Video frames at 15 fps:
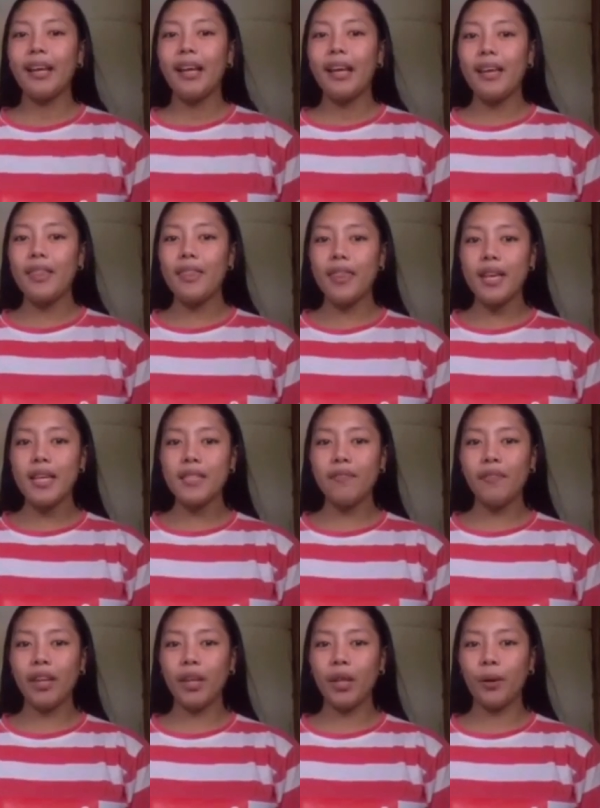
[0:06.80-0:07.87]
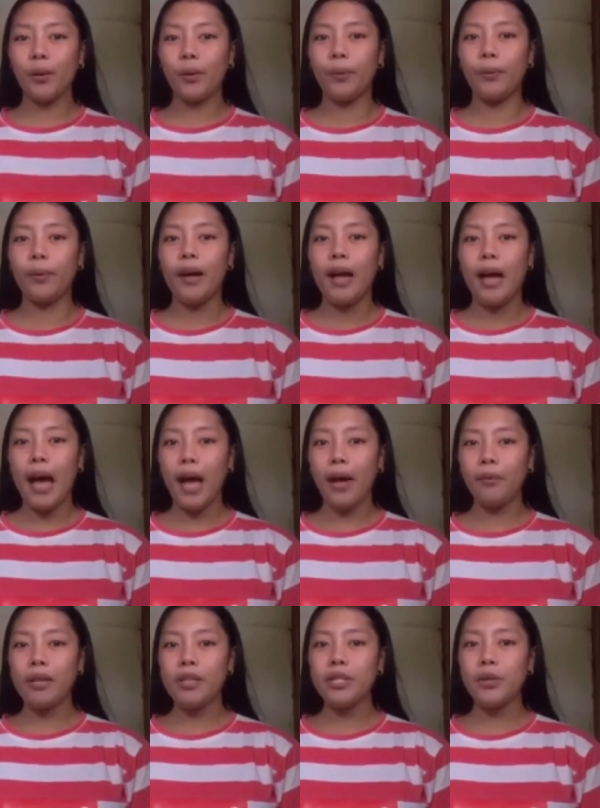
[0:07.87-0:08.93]
In this video, I
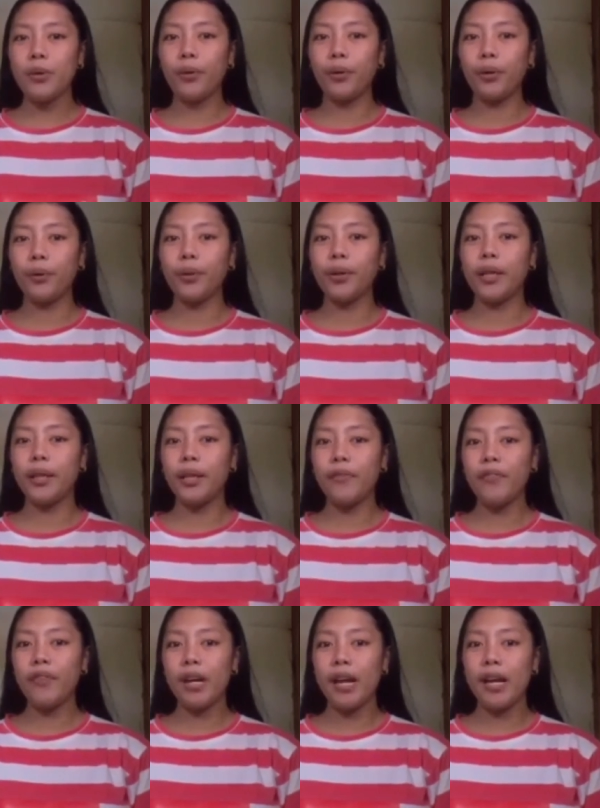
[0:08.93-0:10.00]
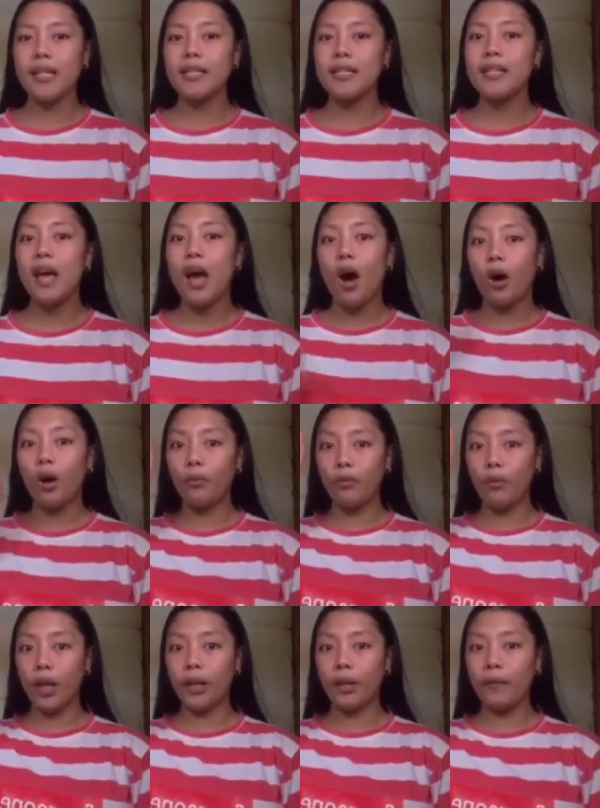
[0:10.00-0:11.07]
will show you the difference of
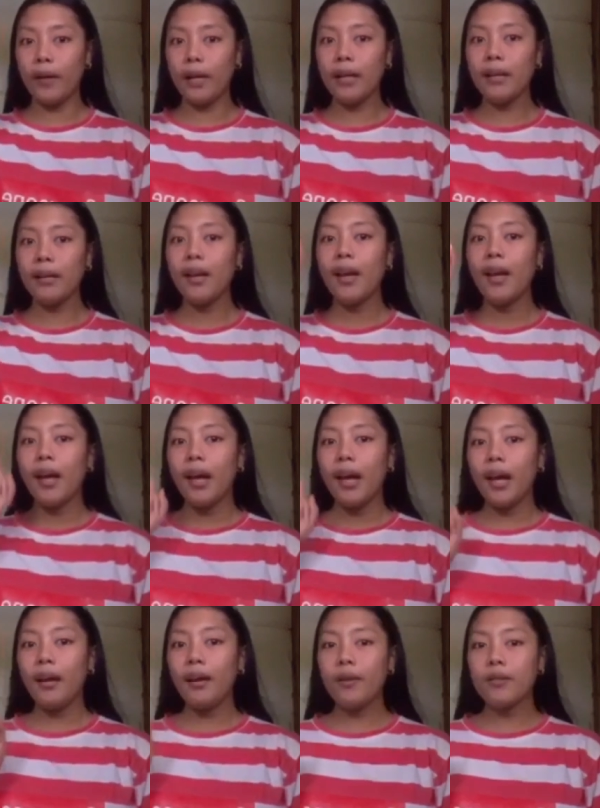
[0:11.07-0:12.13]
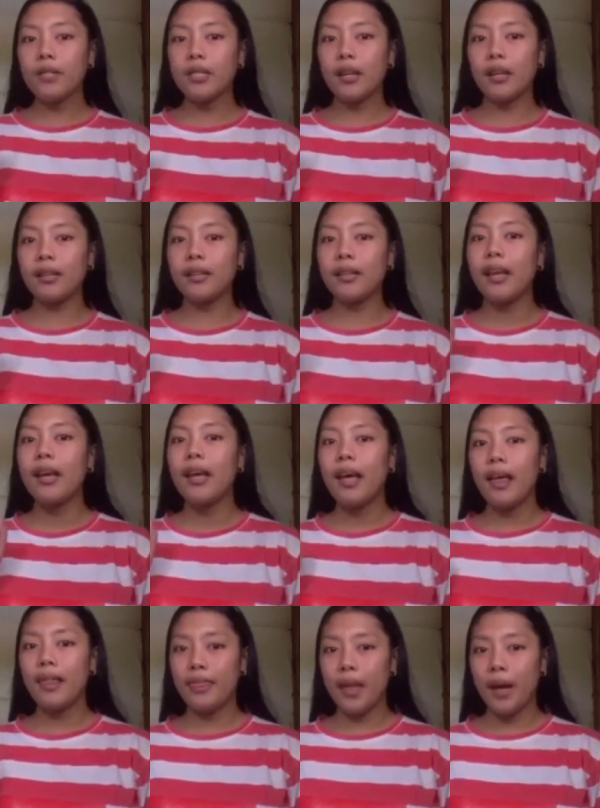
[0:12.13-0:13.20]
weathering, erosion,
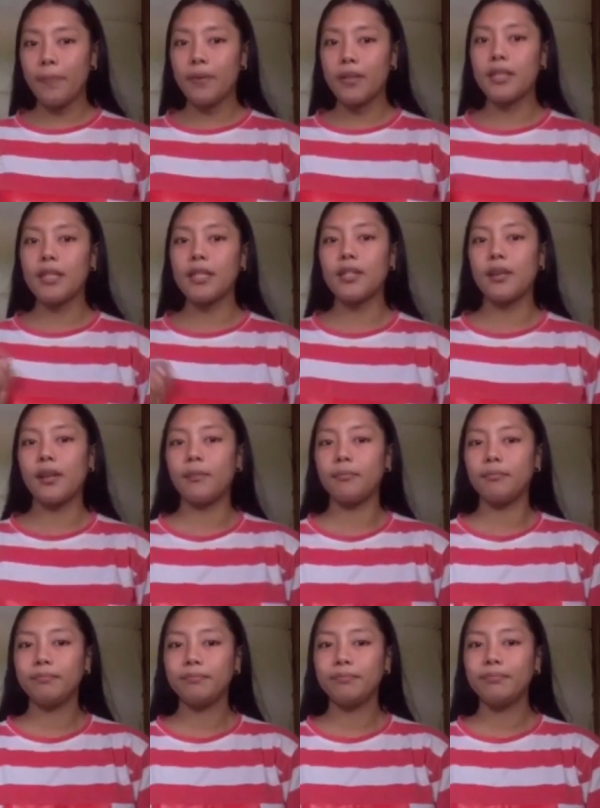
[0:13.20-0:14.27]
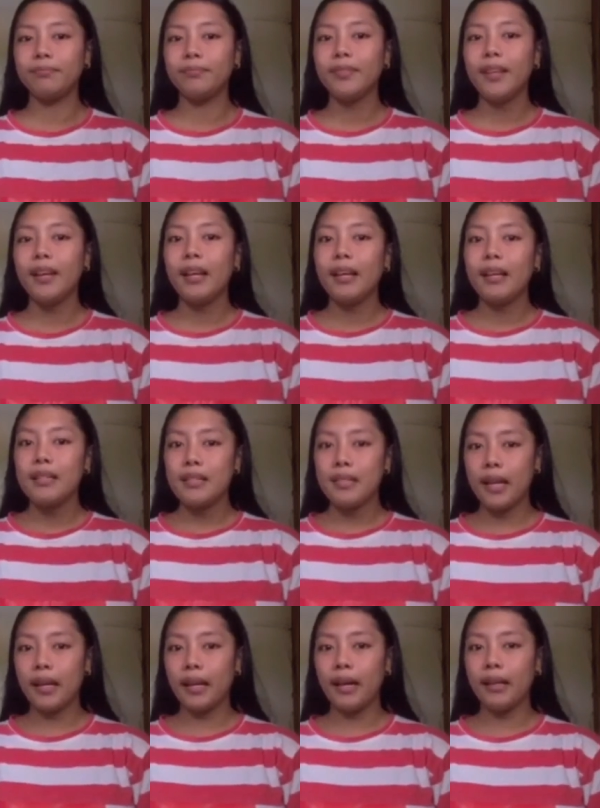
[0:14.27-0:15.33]
and deposition.
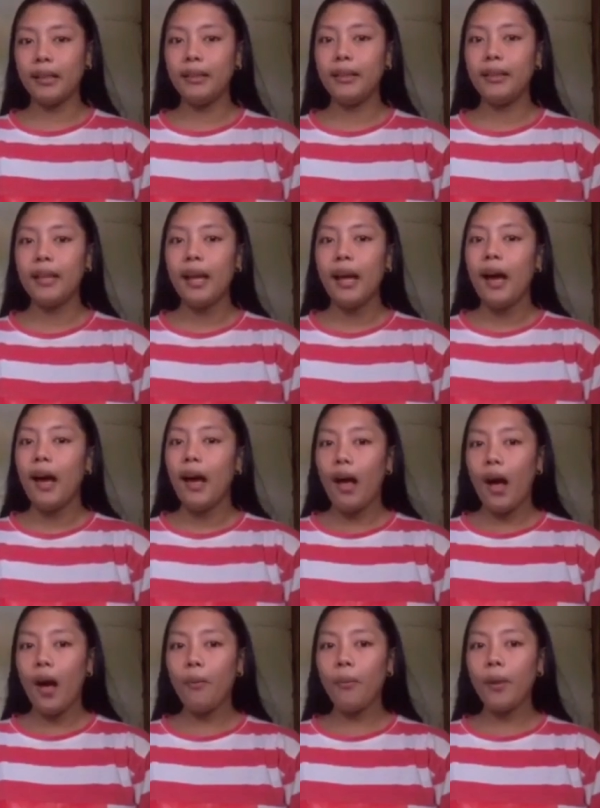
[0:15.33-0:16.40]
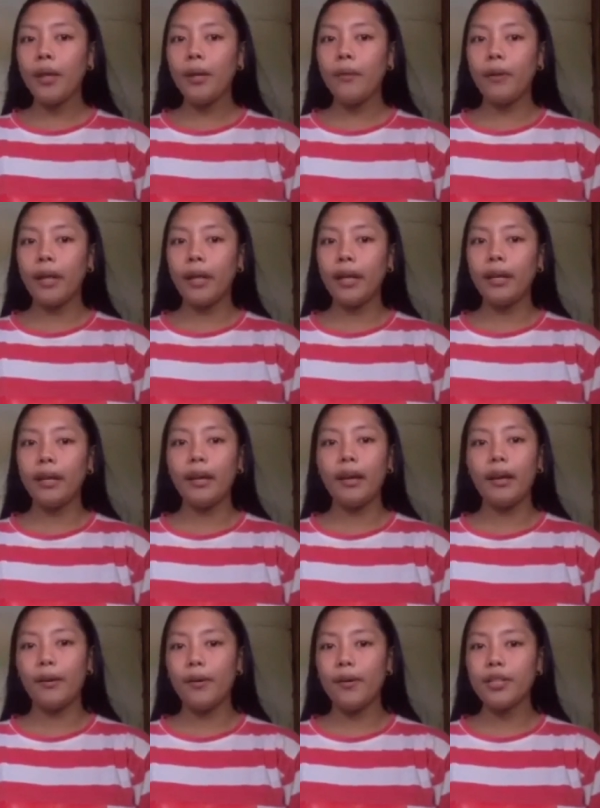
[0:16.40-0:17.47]
Second, how weathering,
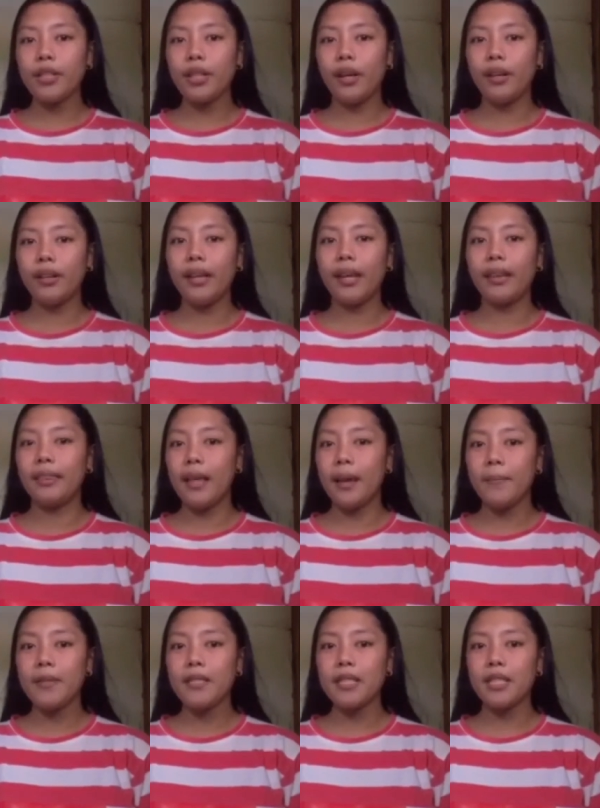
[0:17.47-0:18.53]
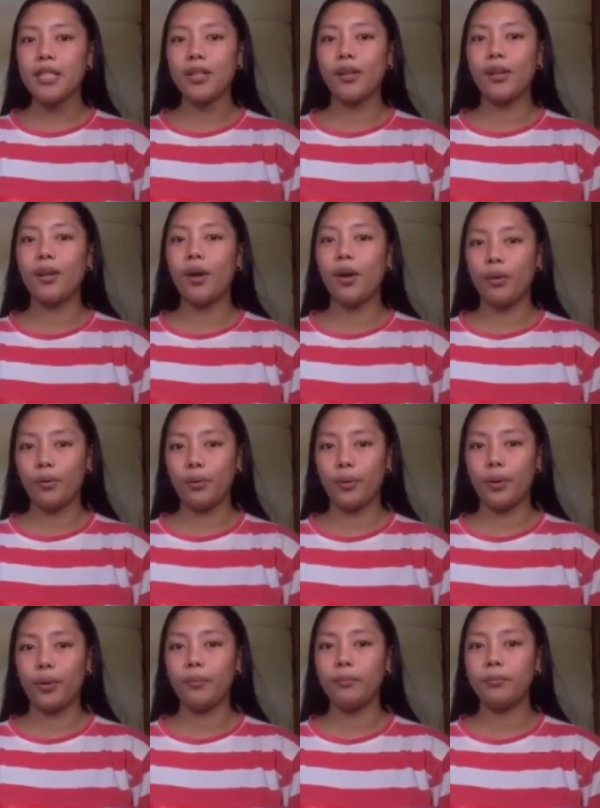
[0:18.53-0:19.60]
erosion, and deposition occur.